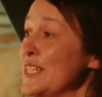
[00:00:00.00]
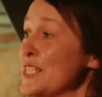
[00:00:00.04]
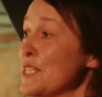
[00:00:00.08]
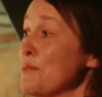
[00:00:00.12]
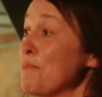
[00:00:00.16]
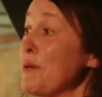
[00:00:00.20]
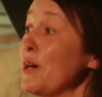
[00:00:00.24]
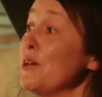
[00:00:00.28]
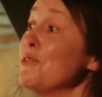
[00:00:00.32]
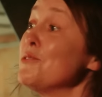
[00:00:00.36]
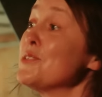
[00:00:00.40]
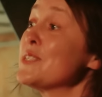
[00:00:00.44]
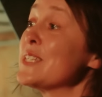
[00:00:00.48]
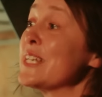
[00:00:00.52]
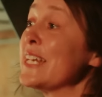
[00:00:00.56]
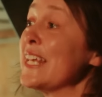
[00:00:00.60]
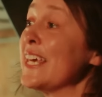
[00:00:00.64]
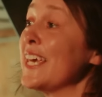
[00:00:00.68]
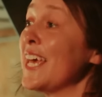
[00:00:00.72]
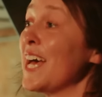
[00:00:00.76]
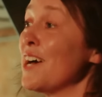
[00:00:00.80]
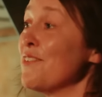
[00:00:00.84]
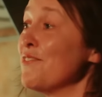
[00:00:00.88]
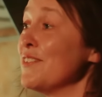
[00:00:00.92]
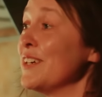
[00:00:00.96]
supposedly
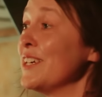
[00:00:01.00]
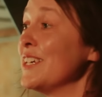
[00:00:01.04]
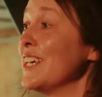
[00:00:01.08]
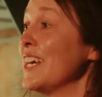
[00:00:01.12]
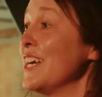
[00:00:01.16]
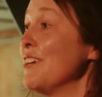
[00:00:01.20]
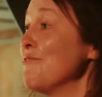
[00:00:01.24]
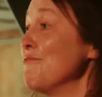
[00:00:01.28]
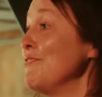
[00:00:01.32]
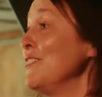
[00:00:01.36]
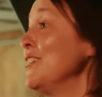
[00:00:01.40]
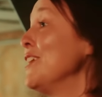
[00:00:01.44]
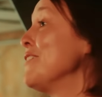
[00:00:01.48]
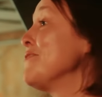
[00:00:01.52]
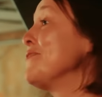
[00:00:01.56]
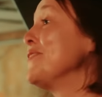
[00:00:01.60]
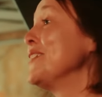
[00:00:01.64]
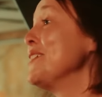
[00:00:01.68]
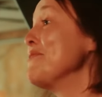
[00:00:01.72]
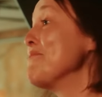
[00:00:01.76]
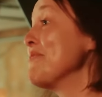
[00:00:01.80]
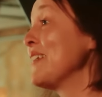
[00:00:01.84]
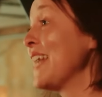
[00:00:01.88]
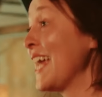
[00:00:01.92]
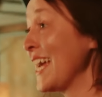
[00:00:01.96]
having a lovely
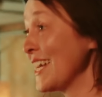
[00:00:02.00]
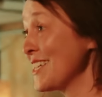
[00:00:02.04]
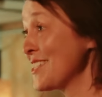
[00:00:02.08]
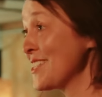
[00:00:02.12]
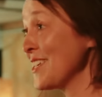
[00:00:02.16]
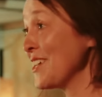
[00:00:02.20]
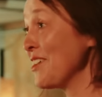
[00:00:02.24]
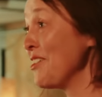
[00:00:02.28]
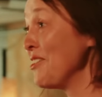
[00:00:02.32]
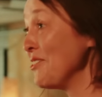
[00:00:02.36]
relaxing